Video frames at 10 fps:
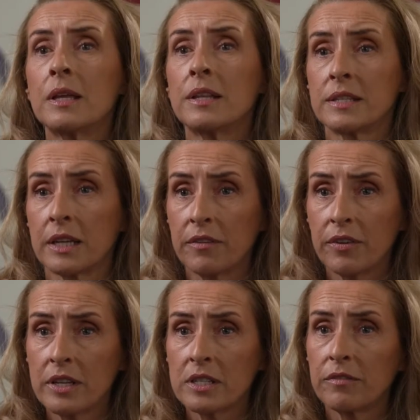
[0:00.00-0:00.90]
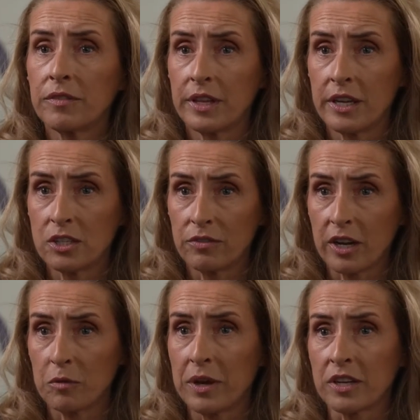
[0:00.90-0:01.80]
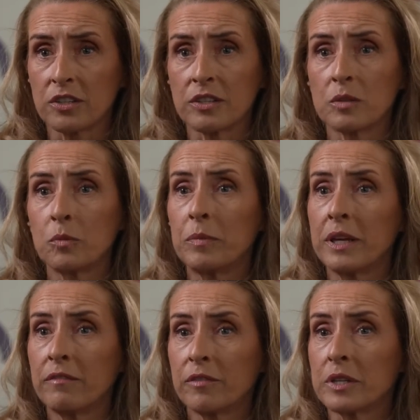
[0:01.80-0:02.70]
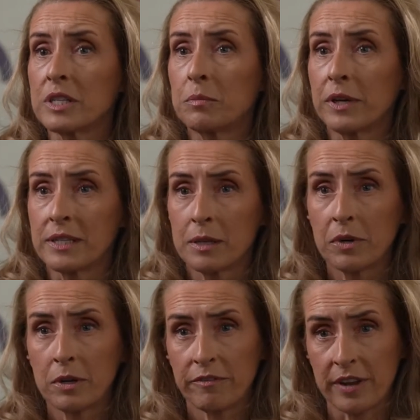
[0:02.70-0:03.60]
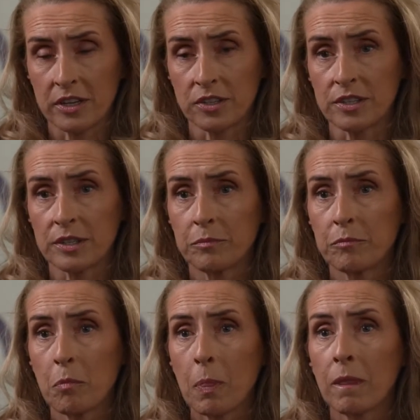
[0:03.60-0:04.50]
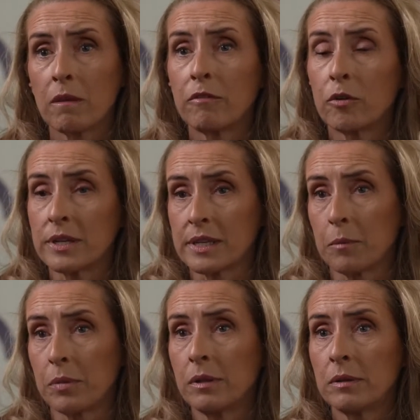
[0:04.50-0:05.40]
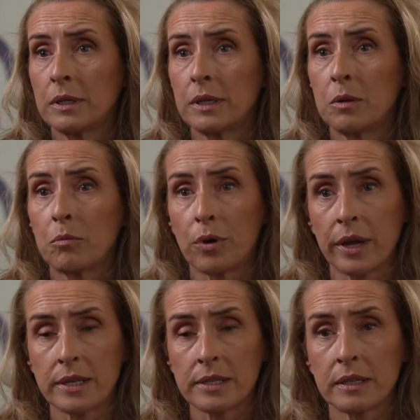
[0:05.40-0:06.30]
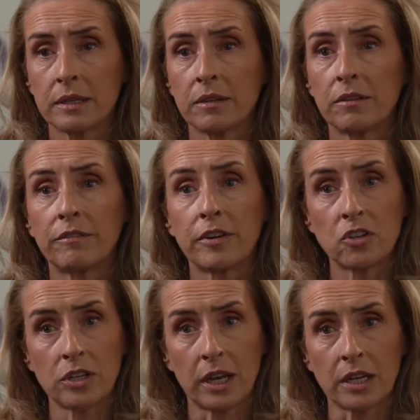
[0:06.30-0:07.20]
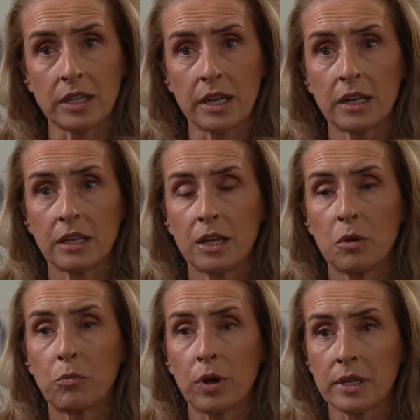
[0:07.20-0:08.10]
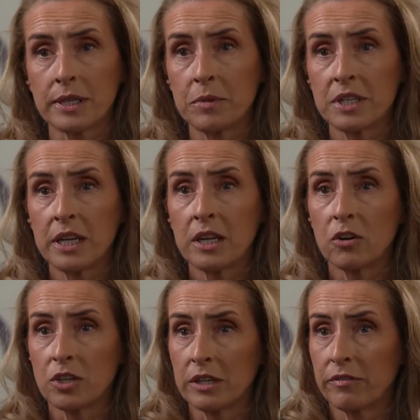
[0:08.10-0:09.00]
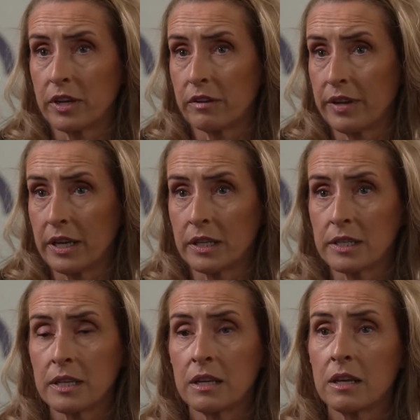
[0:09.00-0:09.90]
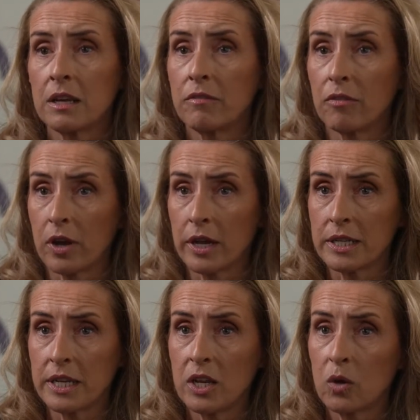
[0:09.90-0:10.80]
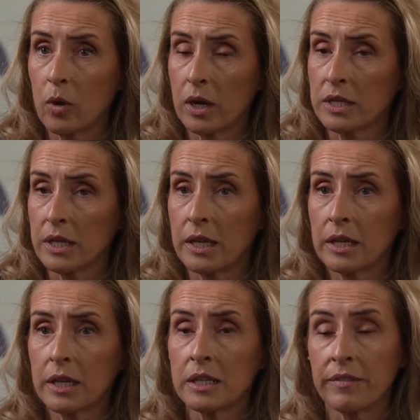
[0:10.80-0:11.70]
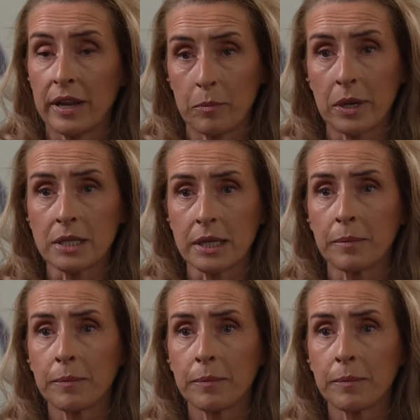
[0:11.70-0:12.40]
The significance of the indirect competitors will be influenced by similar factors. For example, price, functionality, proximity or delivery convenience, variety, quality, and availability.